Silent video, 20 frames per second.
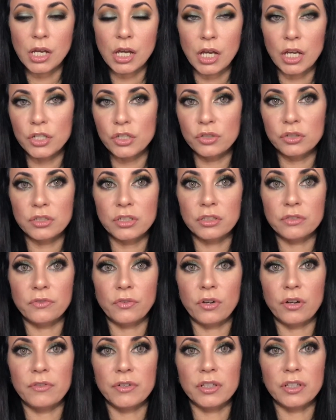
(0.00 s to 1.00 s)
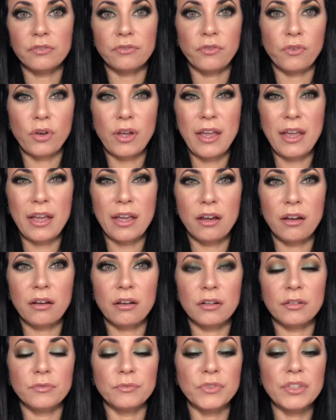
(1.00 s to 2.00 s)
I use this for everything. For
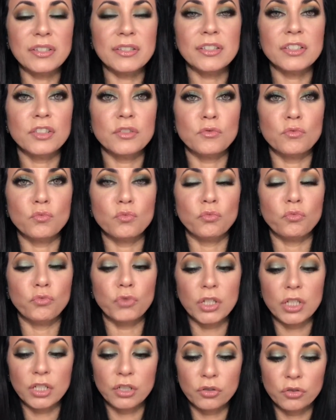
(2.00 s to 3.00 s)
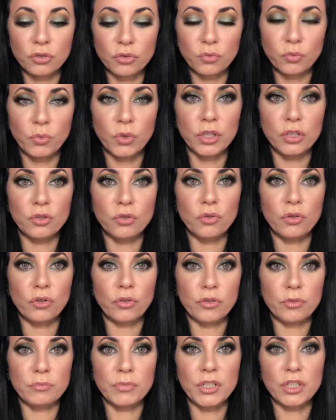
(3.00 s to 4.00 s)
hair, this is really good when you go to
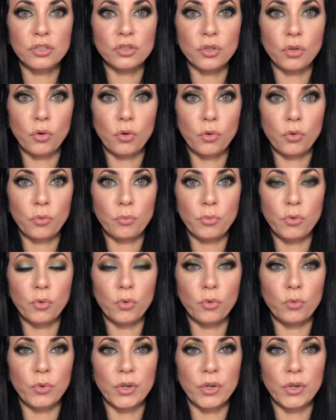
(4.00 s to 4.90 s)
the beach or the pool.